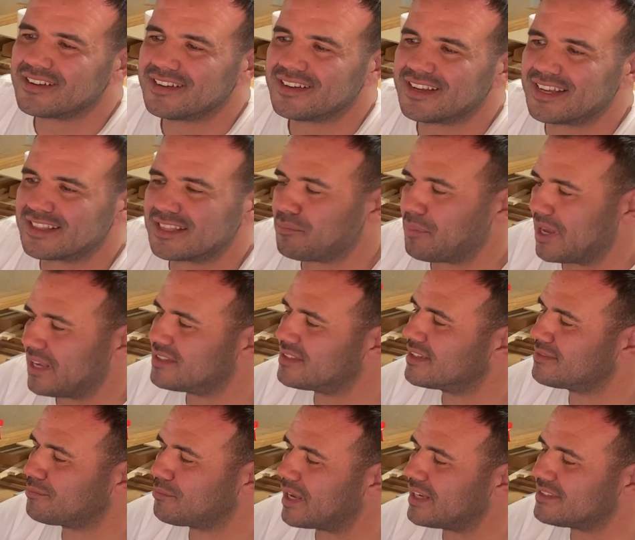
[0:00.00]
get the
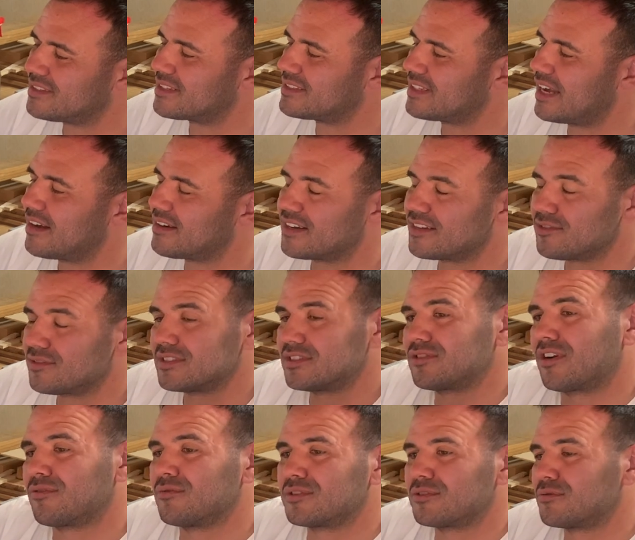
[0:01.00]
basics down, and you can
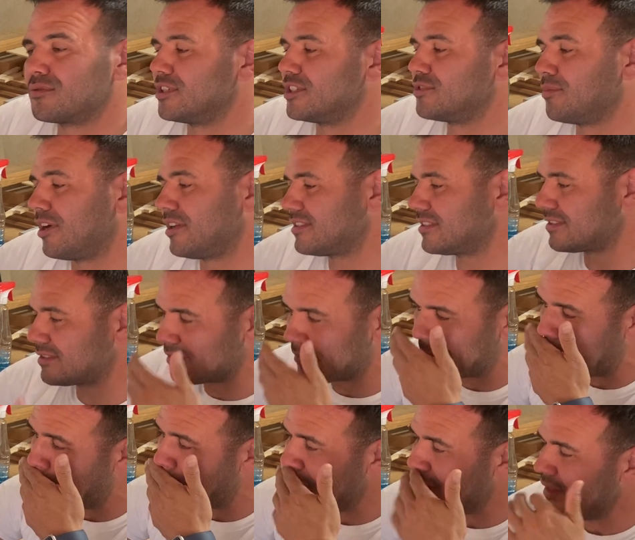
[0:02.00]
start with a really small system,